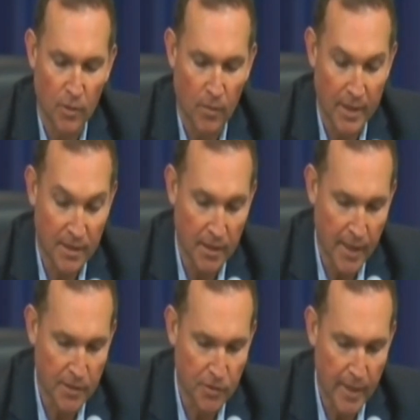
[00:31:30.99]
I said
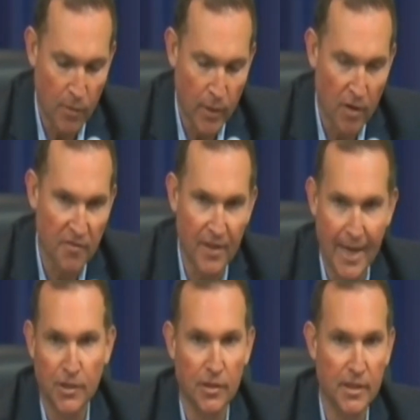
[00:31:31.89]
yesterday, we are
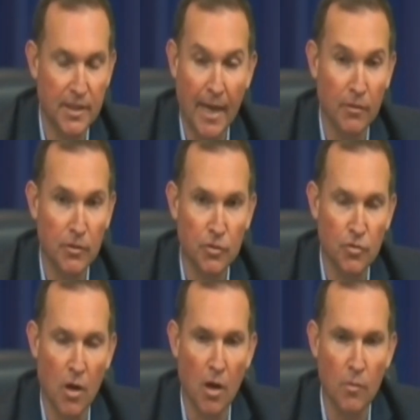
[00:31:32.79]
financially sound and
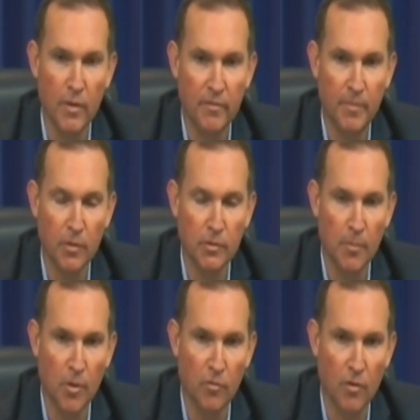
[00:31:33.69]
strong. We've built
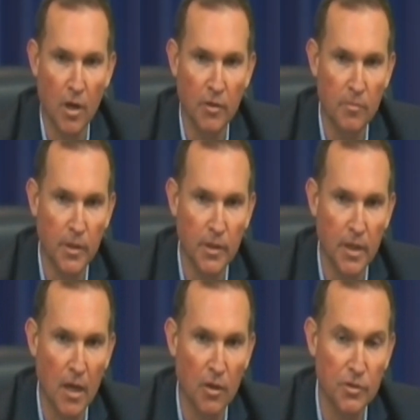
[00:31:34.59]
up over $100 million
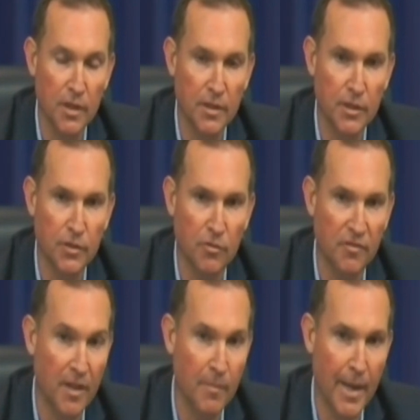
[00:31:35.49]
in additional
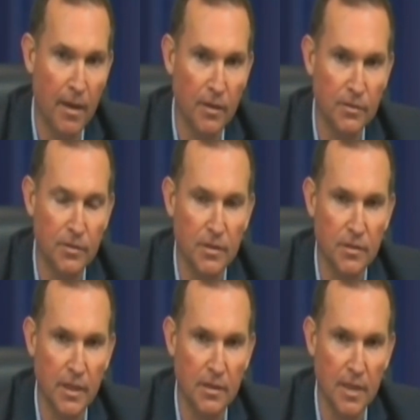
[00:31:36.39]
fund balance
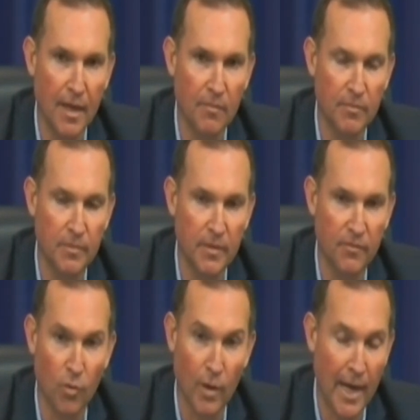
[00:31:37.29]
since
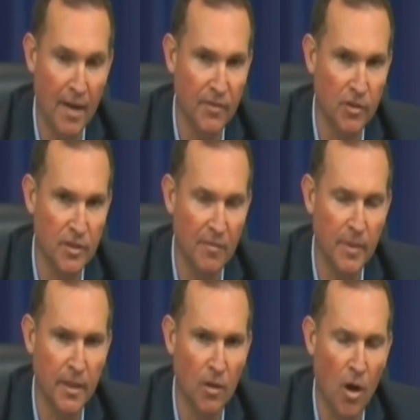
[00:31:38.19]
four and a half years I've
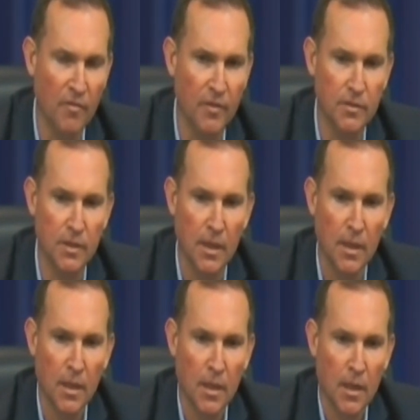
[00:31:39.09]
been in office.
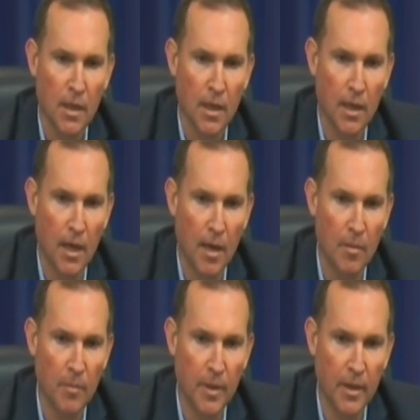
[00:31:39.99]

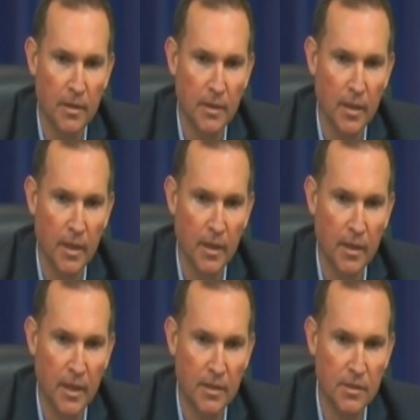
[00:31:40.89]
But
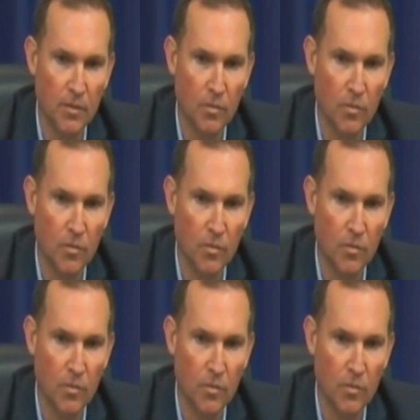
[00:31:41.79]
the